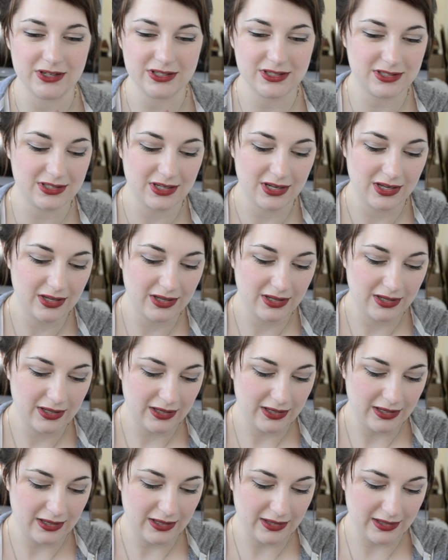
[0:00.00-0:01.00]
It's,
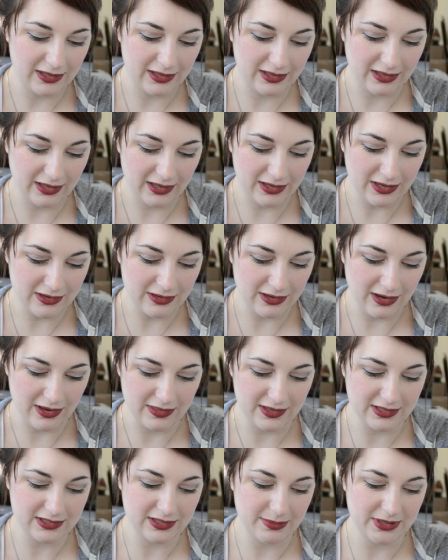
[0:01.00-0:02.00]
I don't know,
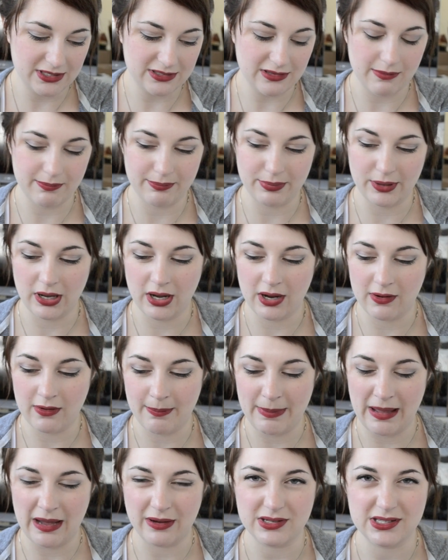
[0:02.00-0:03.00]
there's something so blah
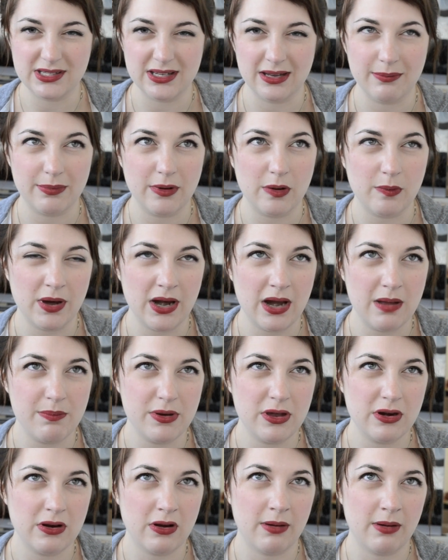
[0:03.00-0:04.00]
about it, but when I
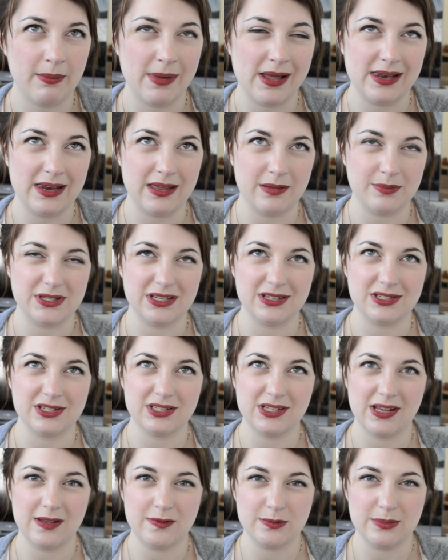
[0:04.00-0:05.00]
put it on my lips it
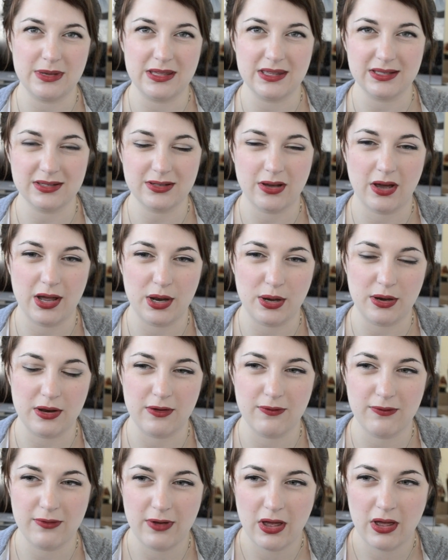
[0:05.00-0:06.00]
just gives me this kind
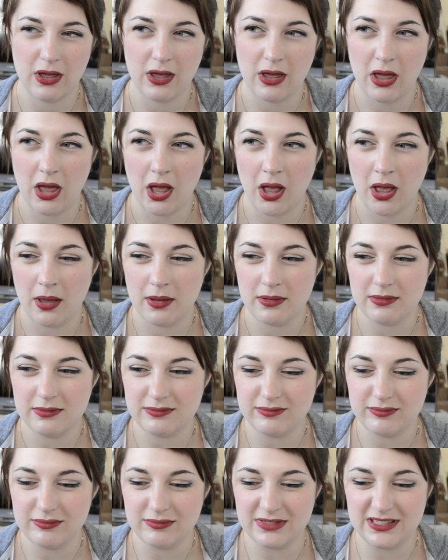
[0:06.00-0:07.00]
of
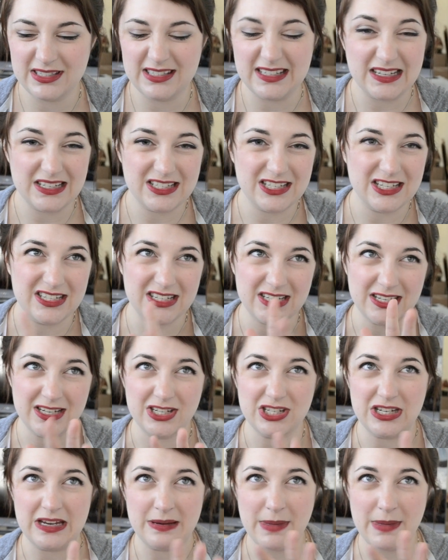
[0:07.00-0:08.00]
didn't she